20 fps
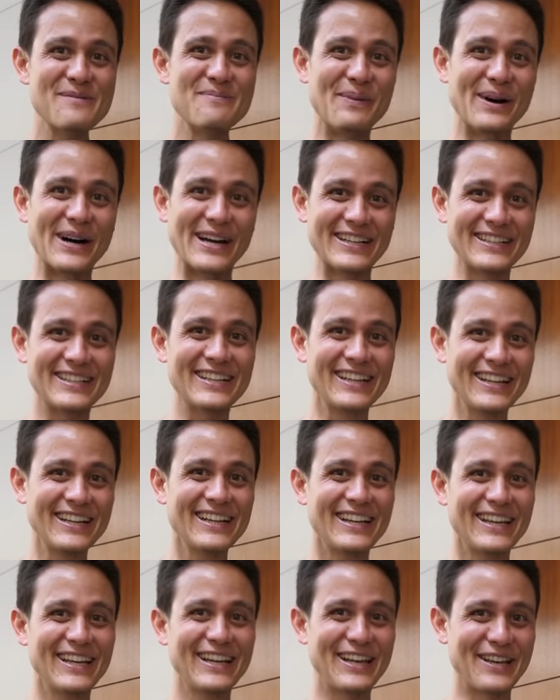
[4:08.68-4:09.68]
But
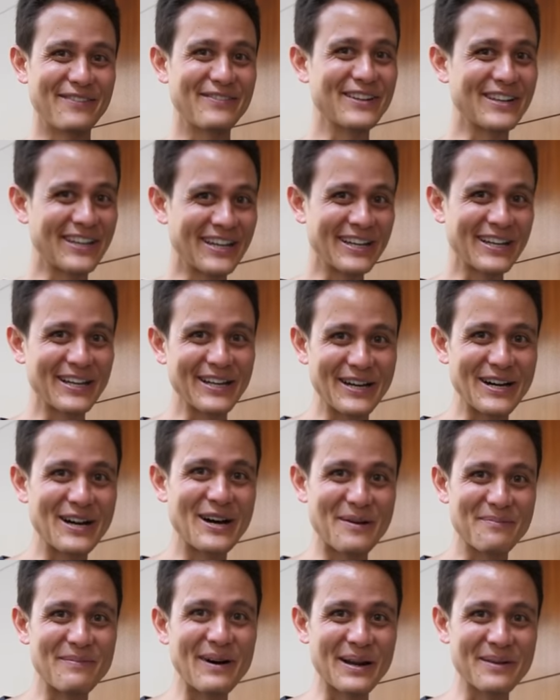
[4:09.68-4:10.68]
if you can get a,
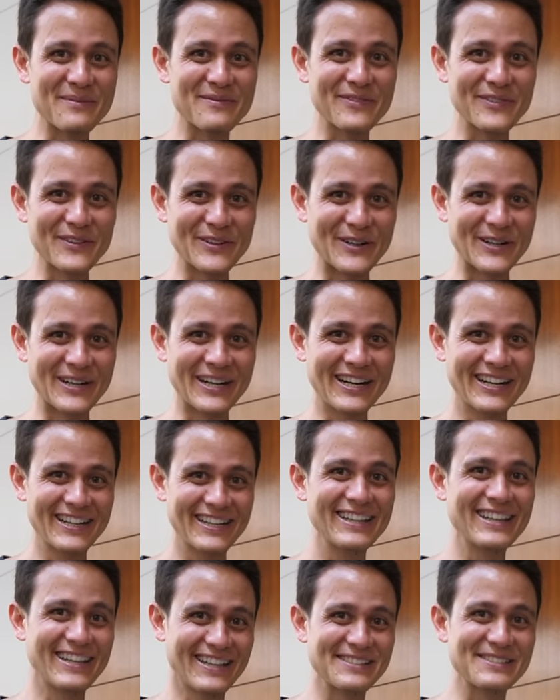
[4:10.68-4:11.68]
a bottom floor,
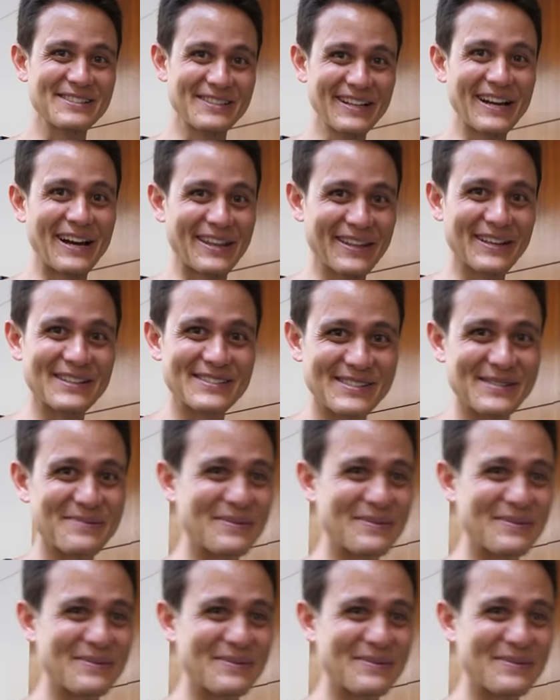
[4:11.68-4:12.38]
I think it's